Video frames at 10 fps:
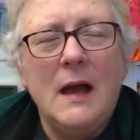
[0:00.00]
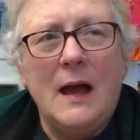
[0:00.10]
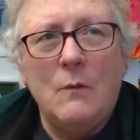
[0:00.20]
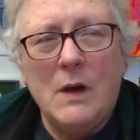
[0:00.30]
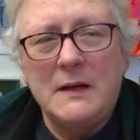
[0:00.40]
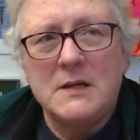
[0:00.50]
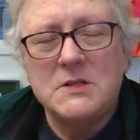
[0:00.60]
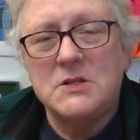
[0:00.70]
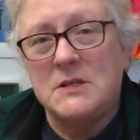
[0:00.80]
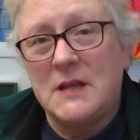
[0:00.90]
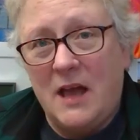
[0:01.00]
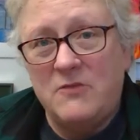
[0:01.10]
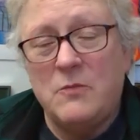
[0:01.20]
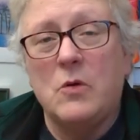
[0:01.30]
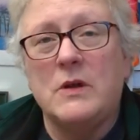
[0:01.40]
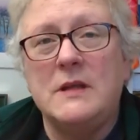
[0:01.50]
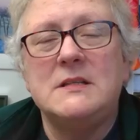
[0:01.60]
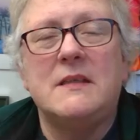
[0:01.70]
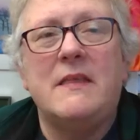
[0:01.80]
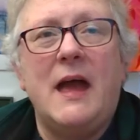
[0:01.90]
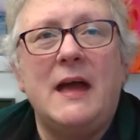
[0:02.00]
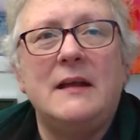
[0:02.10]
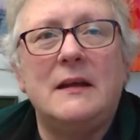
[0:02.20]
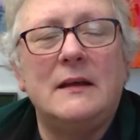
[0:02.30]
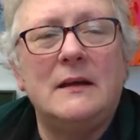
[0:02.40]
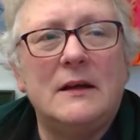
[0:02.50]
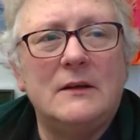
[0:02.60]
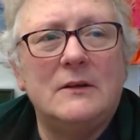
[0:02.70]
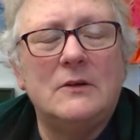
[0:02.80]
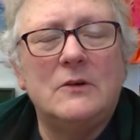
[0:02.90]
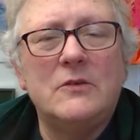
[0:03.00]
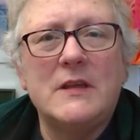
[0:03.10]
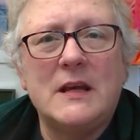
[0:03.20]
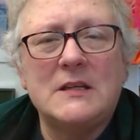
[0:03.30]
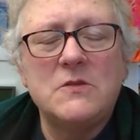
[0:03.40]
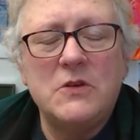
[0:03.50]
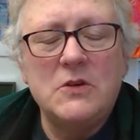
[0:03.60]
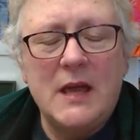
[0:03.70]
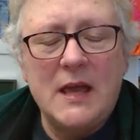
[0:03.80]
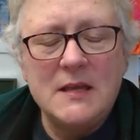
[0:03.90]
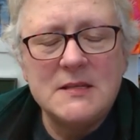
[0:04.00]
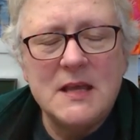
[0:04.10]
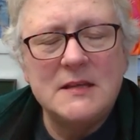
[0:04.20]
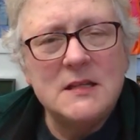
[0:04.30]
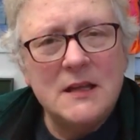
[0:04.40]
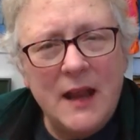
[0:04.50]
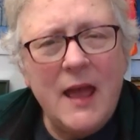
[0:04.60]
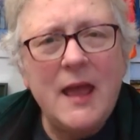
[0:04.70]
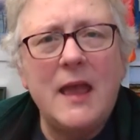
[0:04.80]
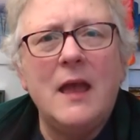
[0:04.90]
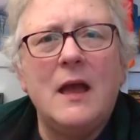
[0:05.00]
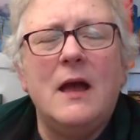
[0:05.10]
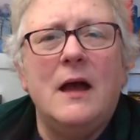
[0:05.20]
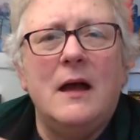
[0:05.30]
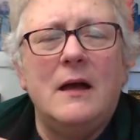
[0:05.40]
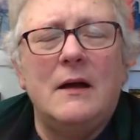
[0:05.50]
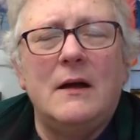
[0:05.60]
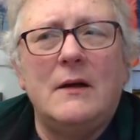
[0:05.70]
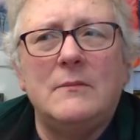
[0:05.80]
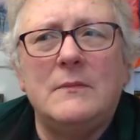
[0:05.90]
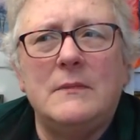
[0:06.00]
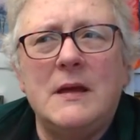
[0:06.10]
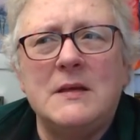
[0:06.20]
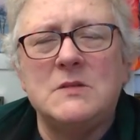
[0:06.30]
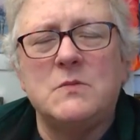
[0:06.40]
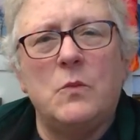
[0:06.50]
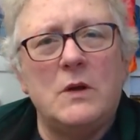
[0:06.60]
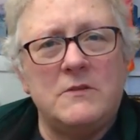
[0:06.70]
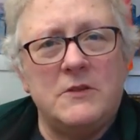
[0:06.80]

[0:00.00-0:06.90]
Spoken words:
I want us to dive more into that over the next few days. And today, as one of